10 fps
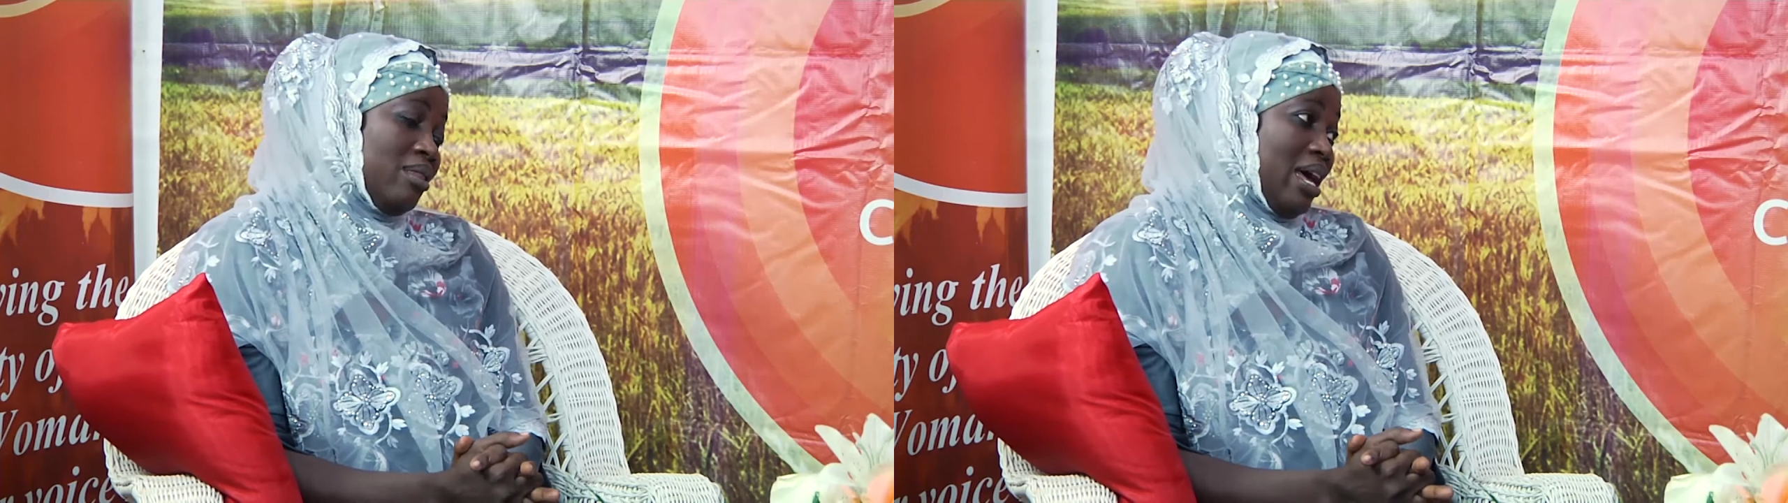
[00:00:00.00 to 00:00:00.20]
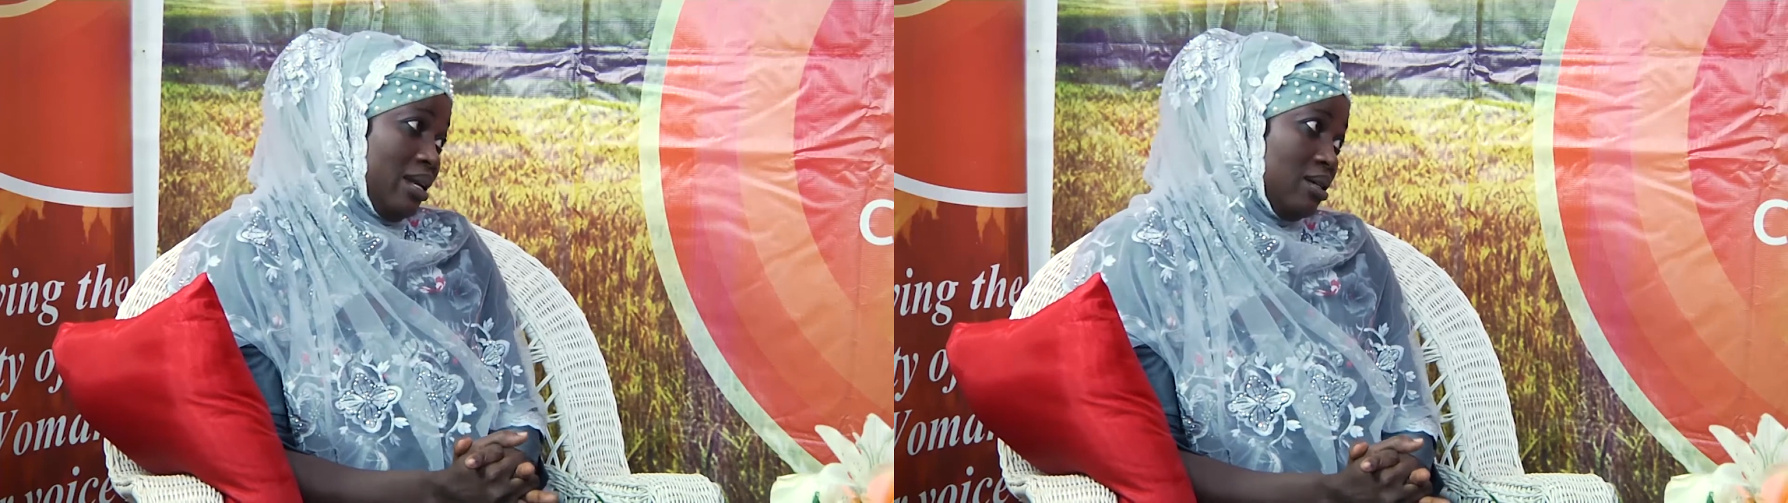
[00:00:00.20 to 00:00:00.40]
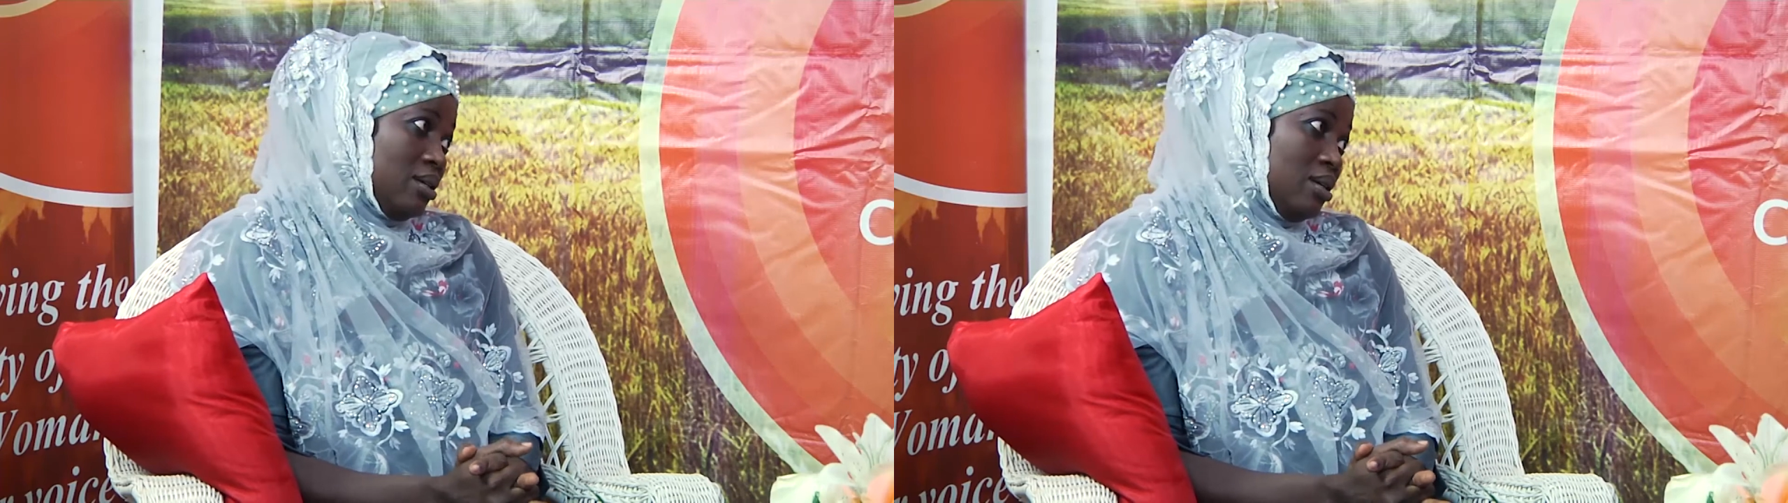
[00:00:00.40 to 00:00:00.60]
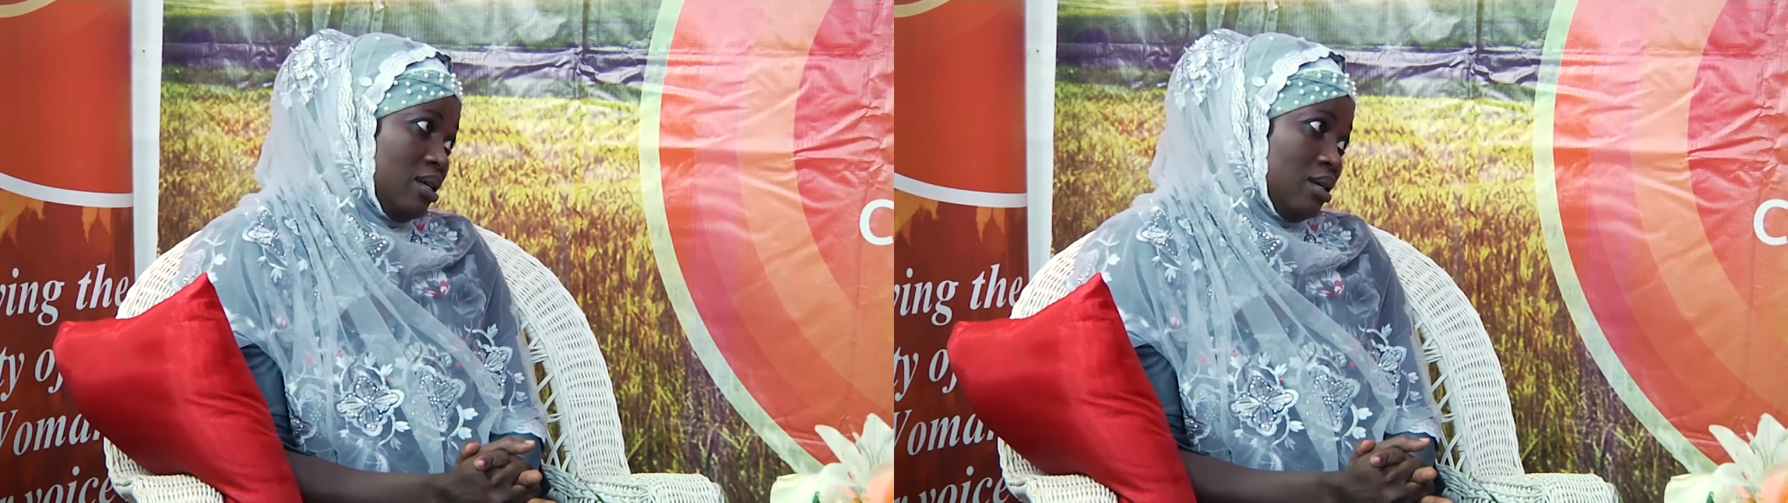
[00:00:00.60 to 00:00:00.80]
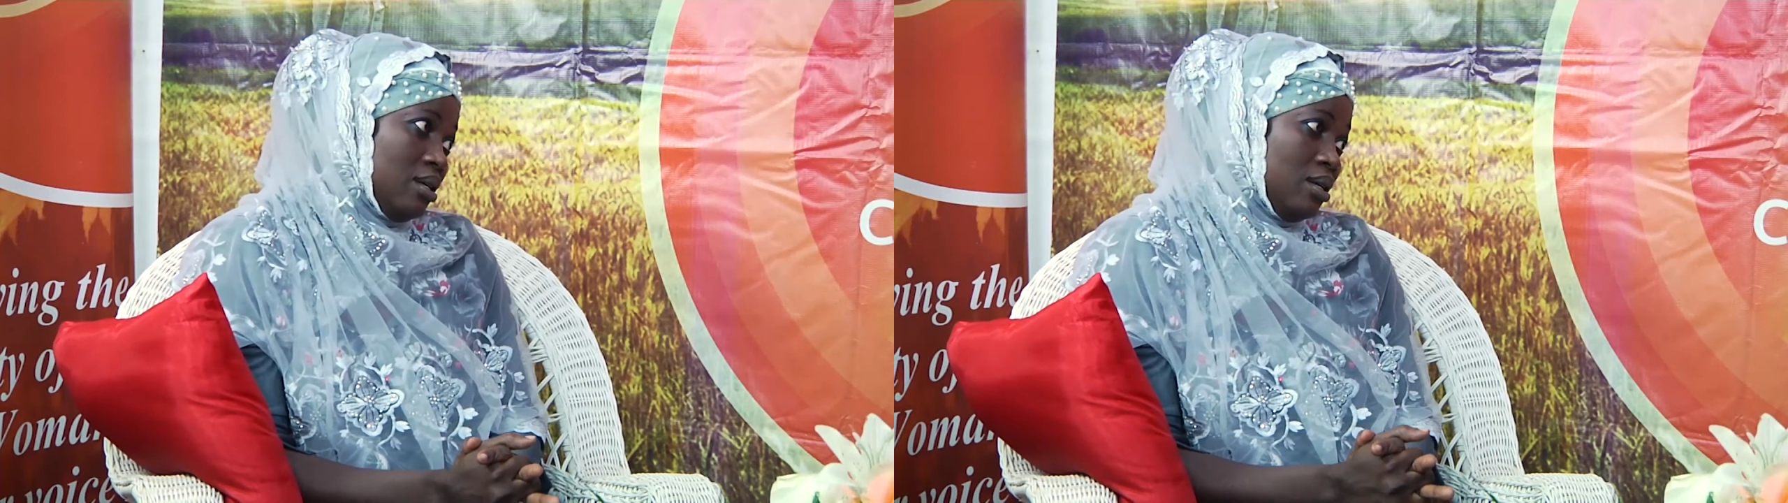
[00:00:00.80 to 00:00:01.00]
that
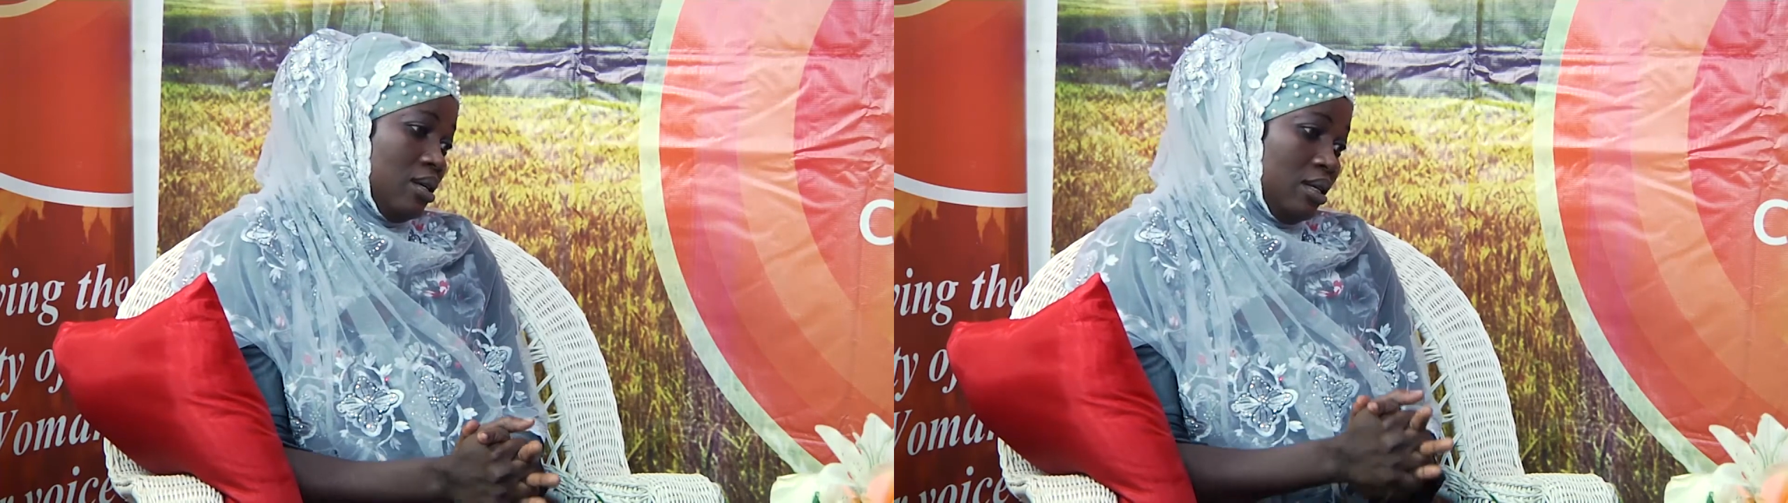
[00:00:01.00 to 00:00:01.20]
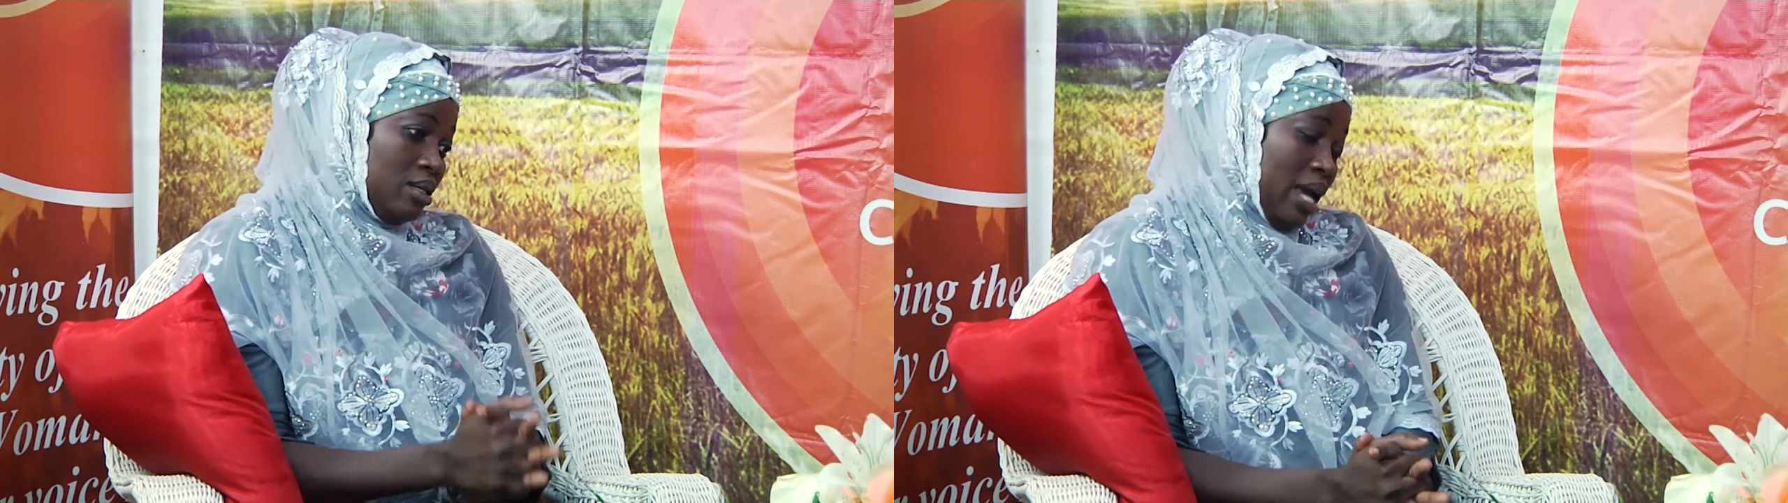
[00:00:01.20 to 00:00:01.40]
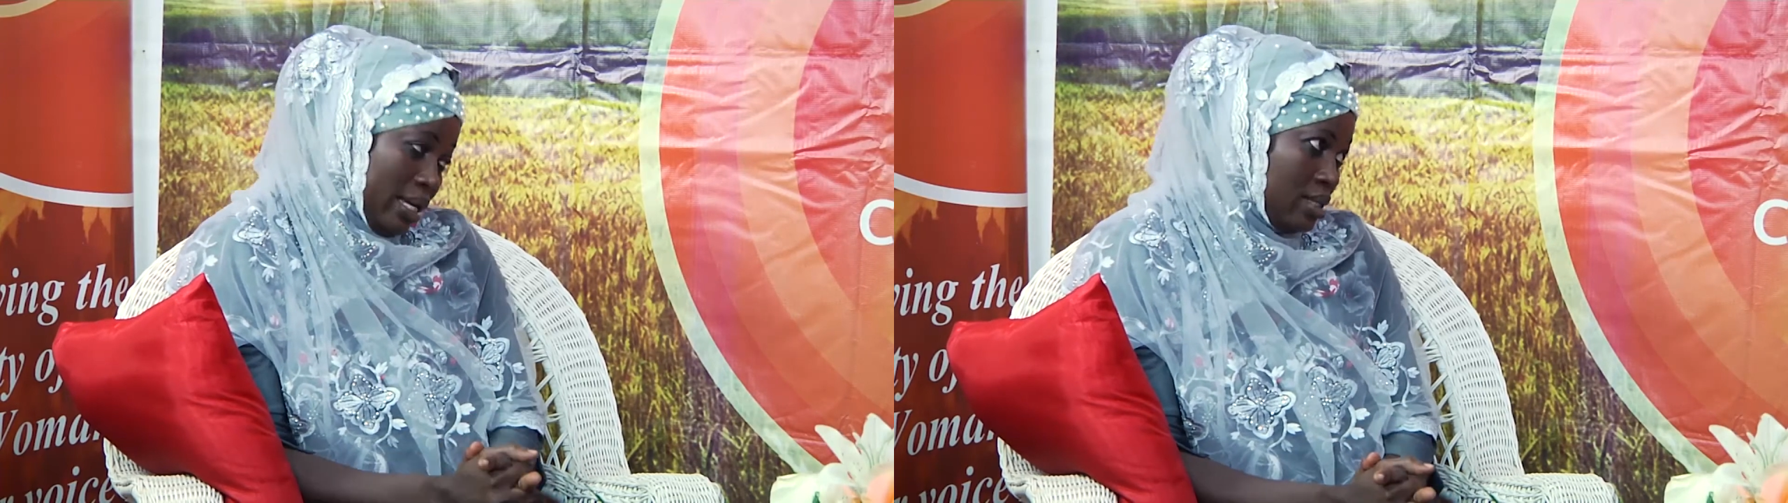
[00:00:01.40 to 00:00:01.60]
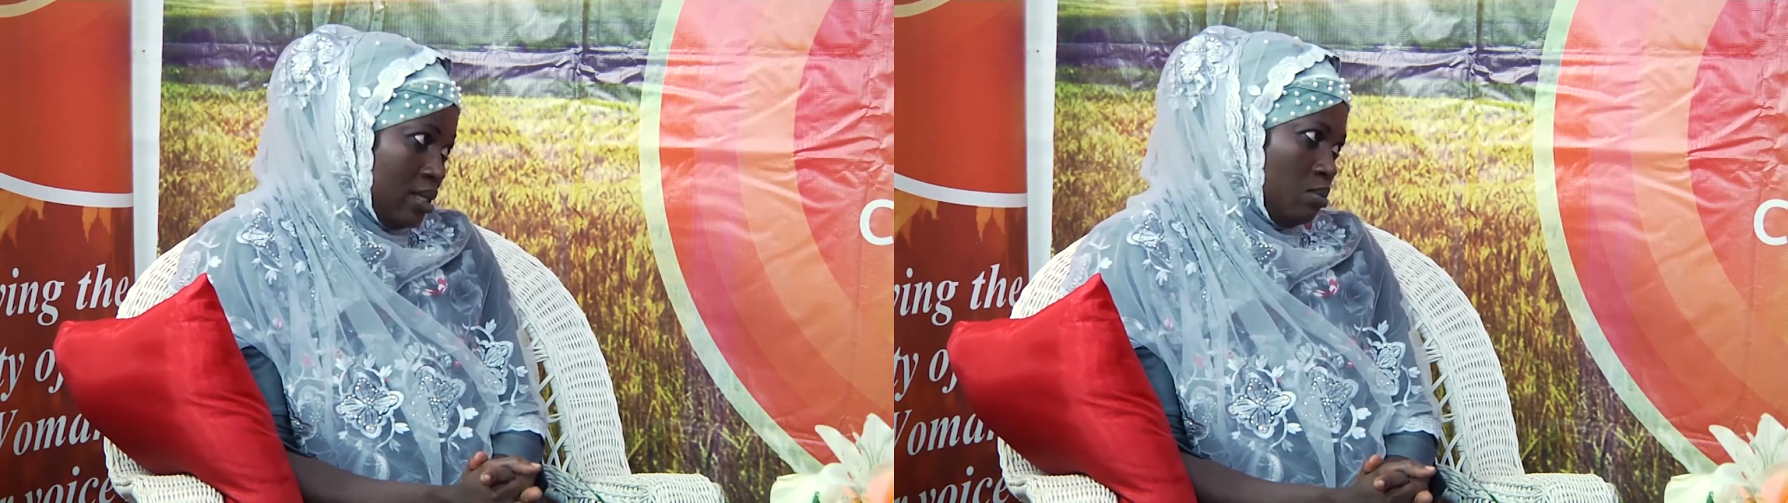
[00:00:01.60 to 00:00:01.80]
yet.